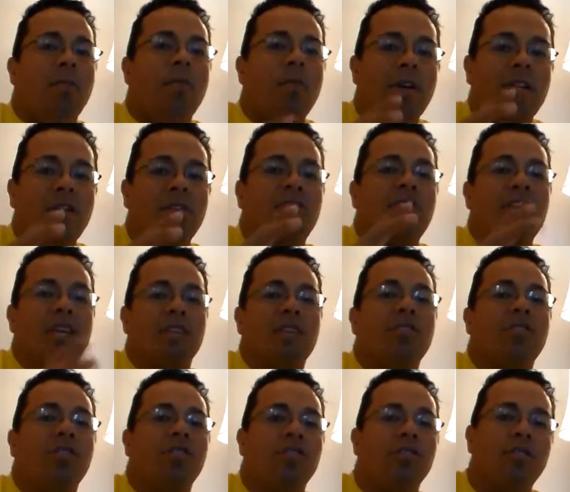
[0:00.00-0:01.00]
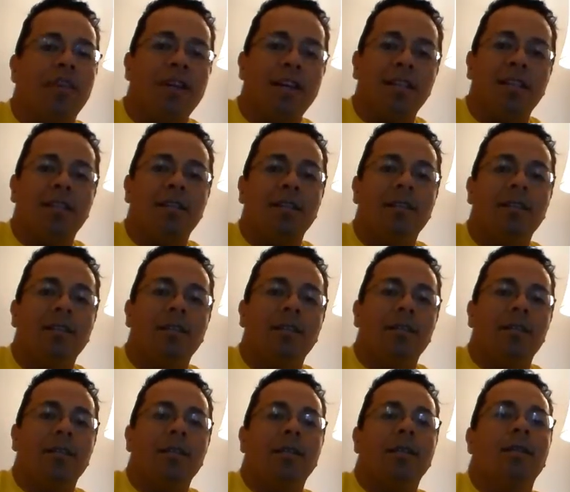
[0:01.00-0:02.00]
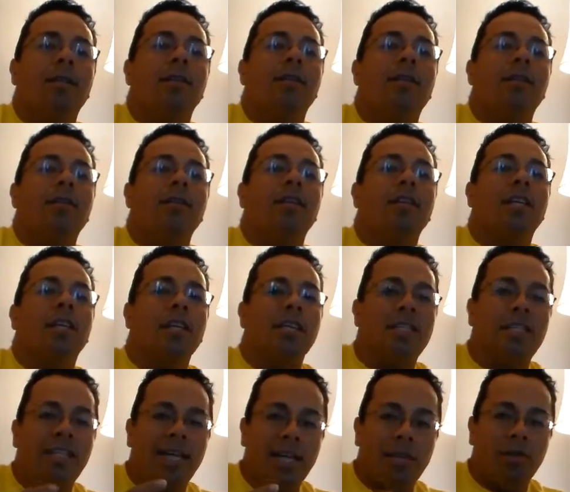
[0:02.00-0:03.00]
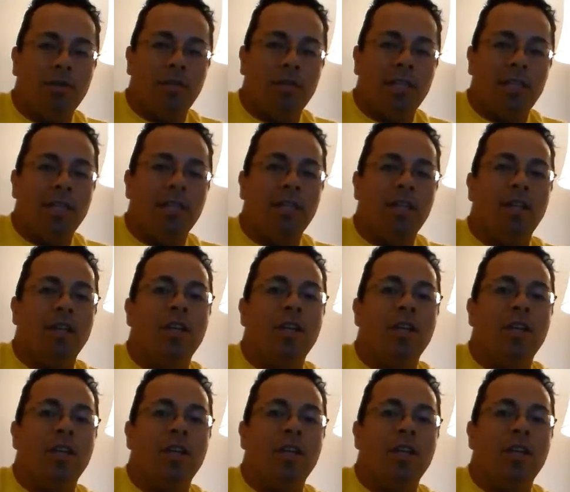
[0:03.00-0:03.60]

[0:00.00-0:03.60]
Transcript: when you test your strength continually,